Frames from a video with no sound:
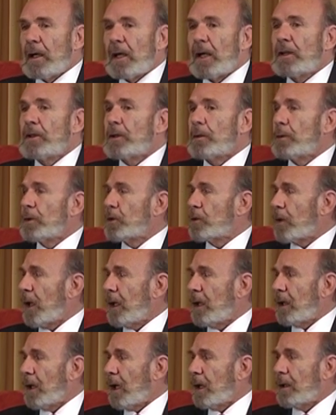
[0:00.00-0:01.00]
And she was
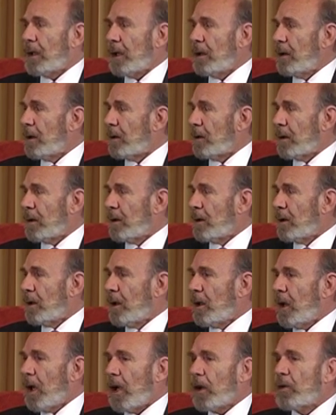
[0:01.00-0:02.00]
right. I didn't.
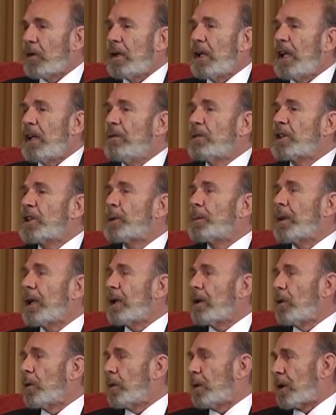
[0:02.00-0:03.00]
I couldn't even
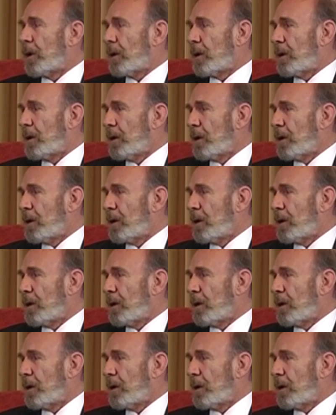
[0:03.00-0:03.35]
spell the word.